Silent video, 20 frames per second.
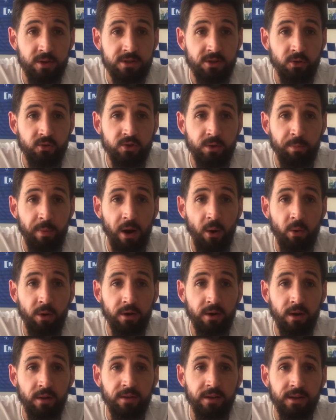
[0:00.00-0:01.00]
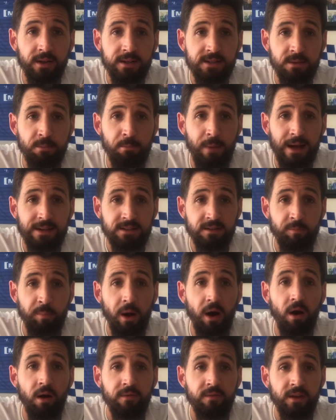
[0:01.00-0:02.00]
He's gone to Bolton, and I think he's a massive
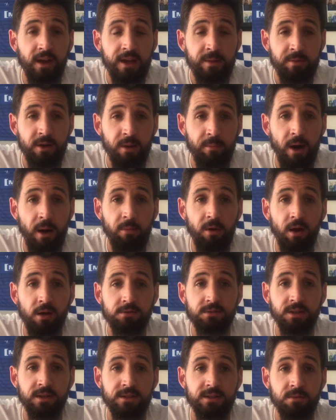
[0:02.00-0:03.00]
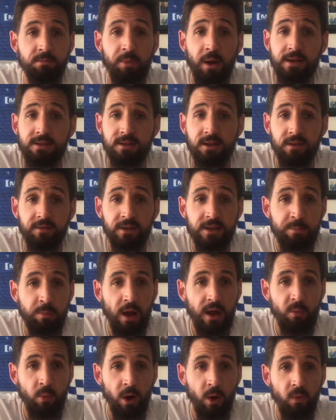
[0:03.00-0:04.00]
part of keeping them up last season. Basically, if he
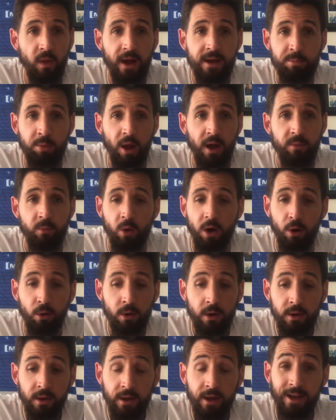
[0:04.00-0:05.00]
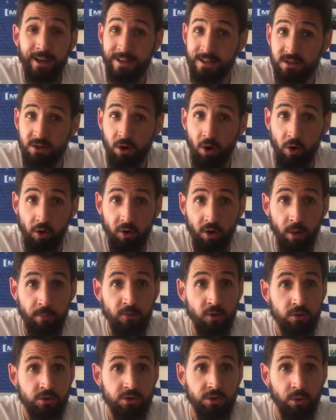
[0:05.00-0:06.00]
played well, they played well. He's gone. I'm
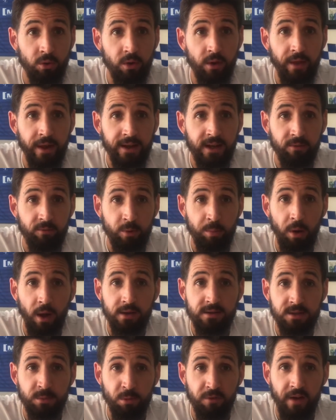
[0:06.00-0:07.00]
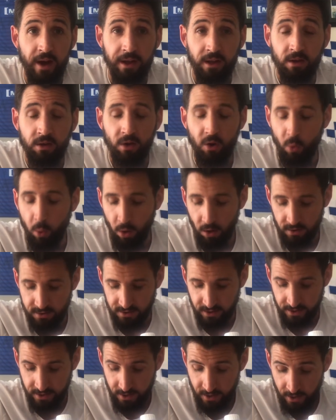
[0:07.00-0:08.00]
not sure that they can replace him with adequate
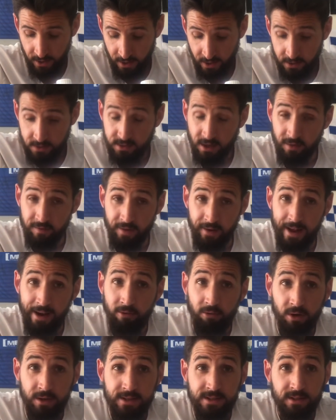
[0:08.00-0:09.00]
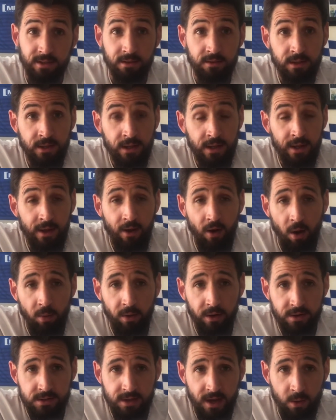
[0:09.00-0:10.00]
quality. So for that reason, I'm
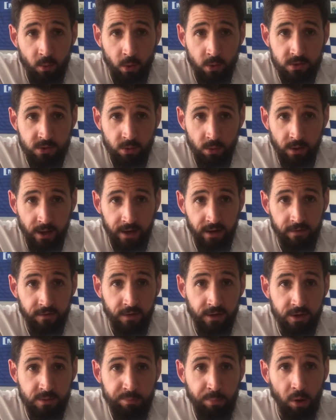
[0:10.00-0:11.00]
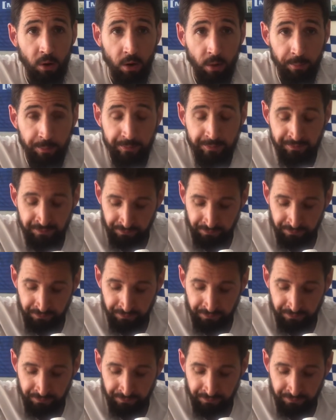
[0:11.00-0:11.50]
going to say Walsall are going to finish bottom.